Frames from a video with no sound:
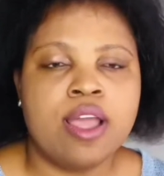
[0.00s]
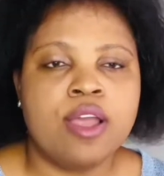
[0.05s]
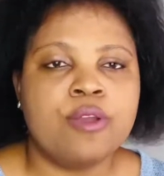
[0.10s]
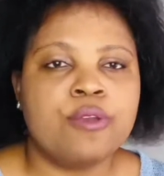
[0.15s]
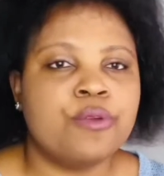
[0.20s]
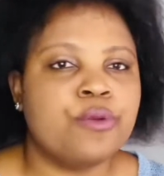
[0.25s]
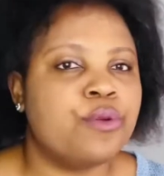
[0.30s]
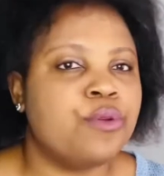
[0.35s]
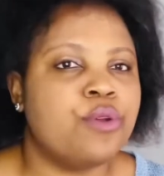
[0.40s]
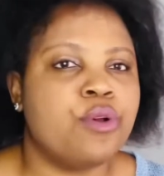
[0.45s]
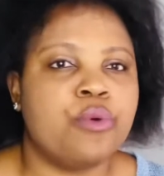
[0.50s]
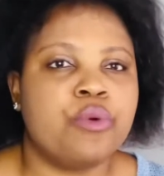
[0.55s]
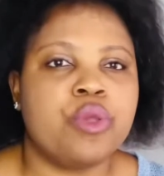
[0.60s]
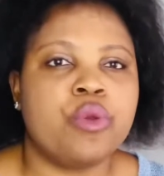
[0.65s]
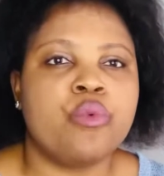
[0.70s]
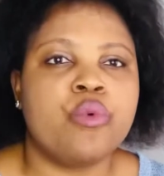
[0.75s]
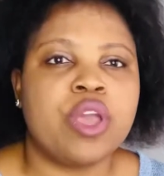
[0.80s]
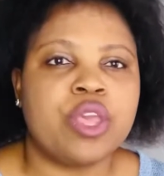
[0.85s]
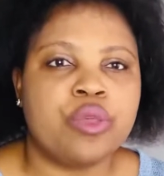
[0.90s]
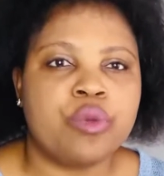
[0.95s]
you knowing
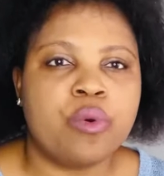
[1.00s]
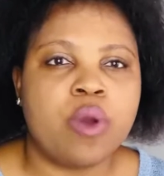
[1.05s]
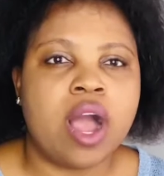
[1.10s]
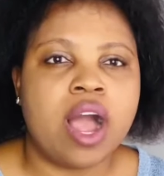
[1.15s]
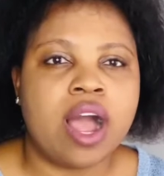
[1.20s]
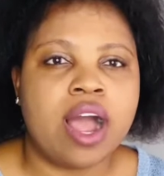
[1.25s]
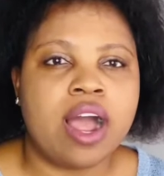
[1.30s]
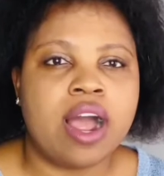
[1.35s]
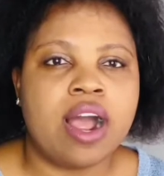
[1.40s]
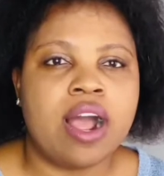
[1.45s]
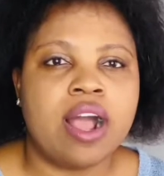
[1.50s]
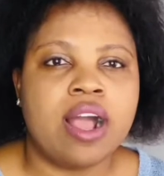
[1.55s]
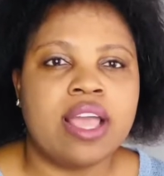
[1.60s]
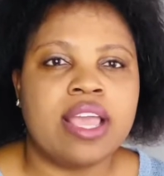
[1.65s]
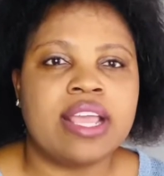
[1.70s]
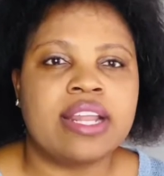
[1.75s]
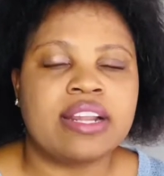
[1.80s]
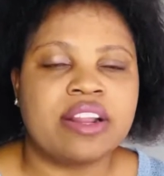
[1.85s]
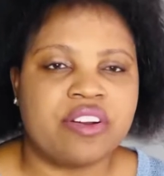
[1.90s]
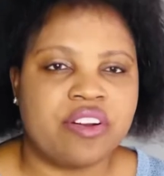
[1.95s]
where you are
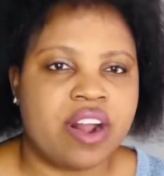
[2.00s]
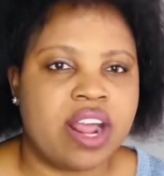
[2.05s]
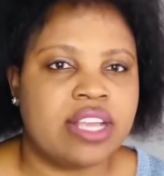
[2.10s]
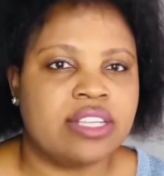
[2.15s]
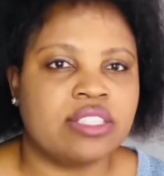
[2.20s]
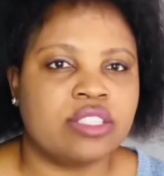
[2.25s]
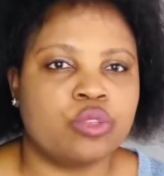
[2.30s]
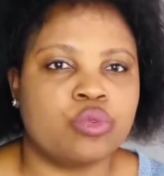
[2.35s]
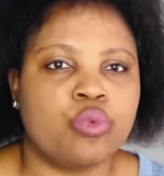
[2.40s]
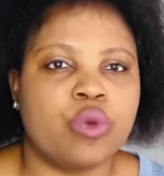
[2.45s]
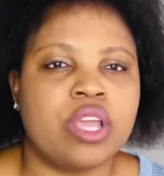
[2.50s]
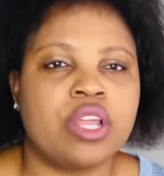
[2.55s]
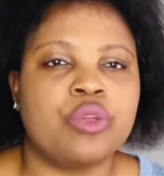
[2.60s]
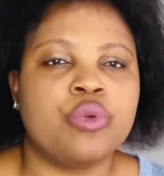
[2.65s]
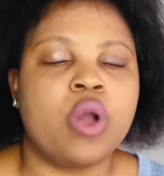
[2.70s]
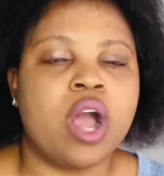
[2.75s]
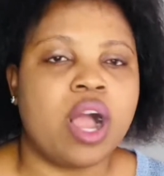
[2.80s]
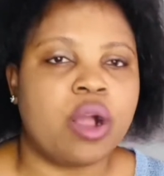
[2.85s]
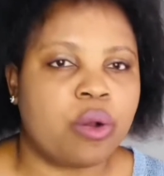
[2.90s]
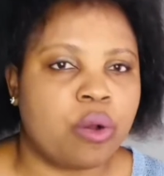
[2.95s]
in Christ, where you
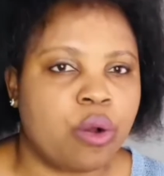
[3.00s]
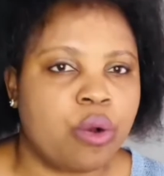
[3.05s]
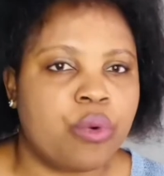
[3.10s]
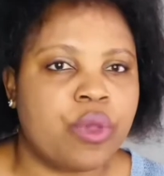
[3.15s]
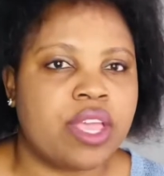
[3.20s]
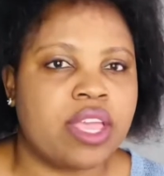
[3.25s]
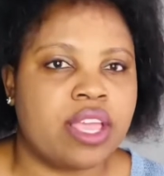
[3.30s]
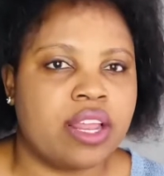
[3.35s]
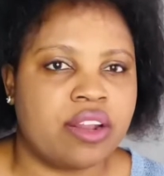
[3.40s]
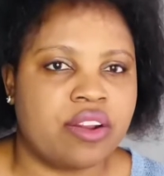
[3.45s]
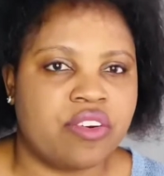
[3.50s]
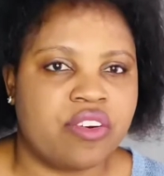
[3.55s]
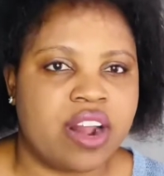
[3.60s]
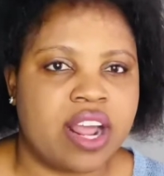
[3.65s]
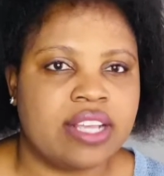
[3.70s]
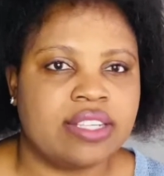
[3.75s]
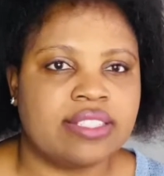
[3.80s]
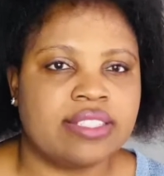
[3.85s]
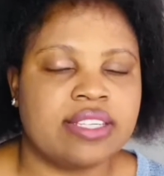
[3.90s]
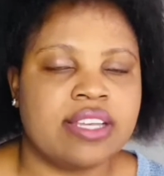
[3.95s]
are going in
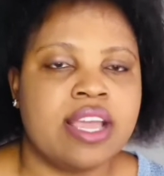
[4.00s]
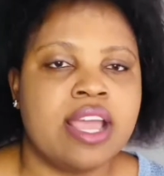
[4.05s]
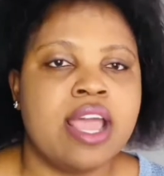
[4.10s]
Christ.